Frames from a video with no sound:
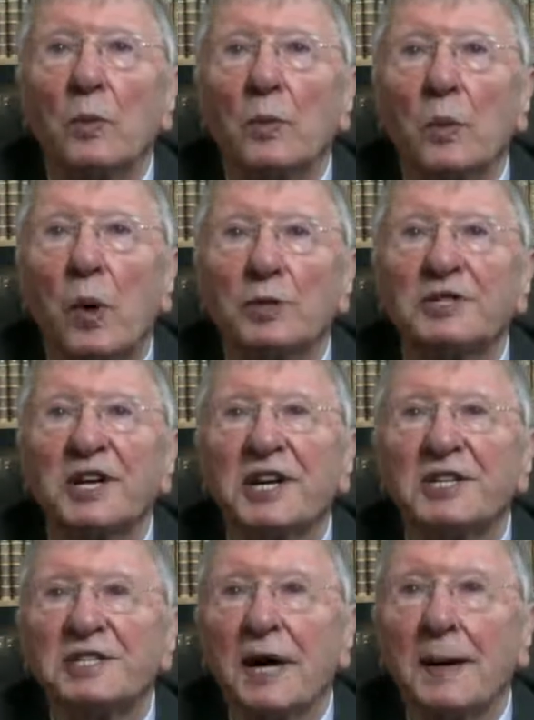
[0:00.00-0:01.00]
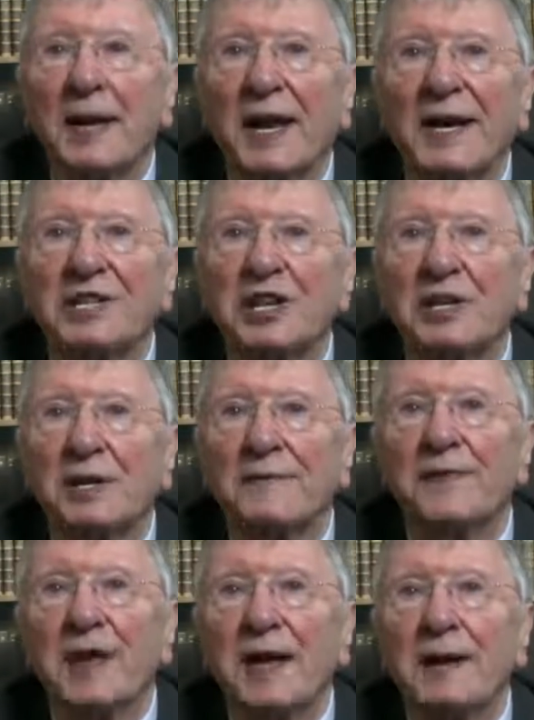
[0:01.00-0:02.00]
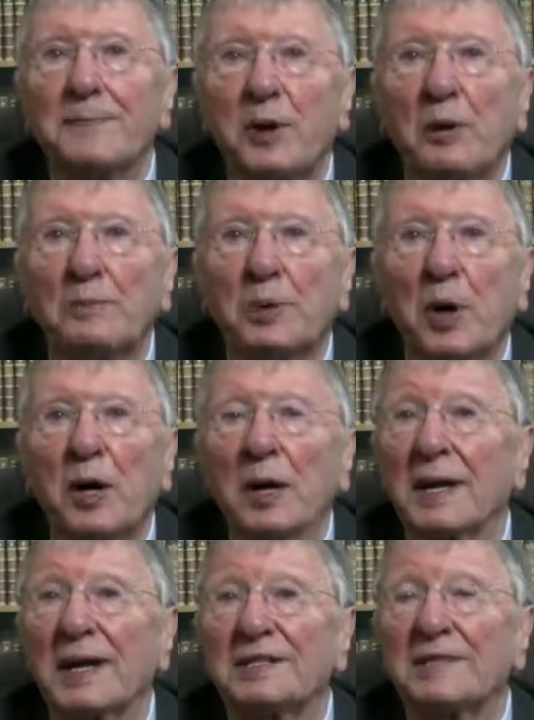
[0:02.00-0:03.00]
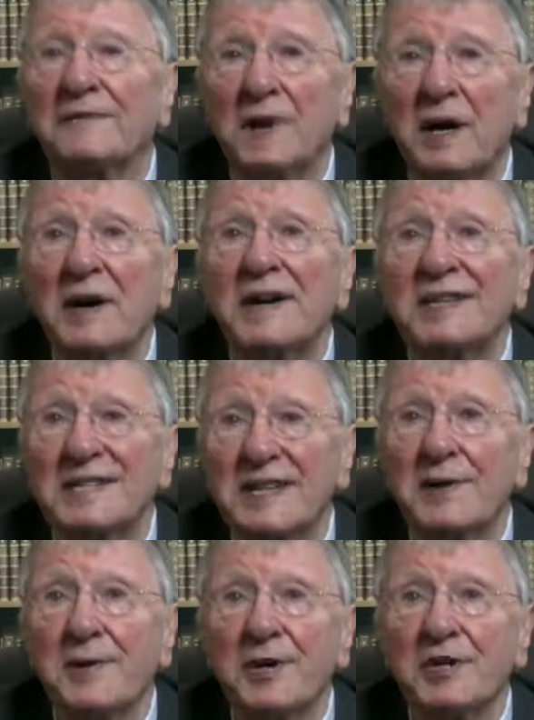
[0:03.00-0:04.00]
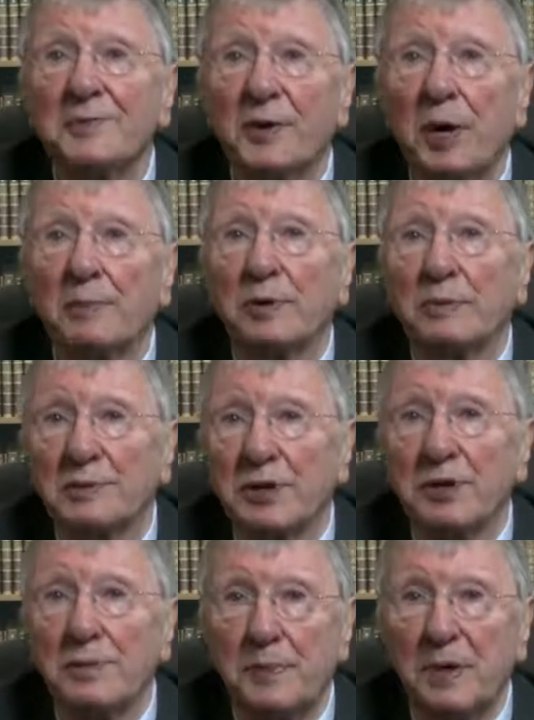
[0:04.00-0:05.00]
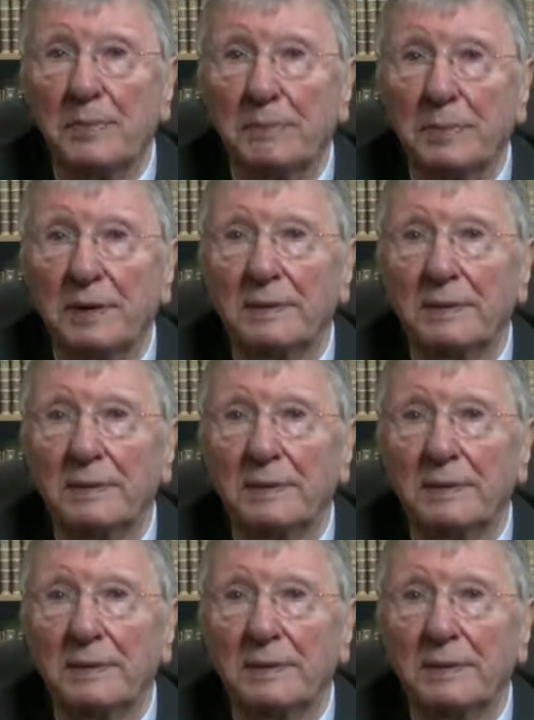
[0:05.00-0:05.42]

Water contamination of the pump oil is a very serious problem to the pump.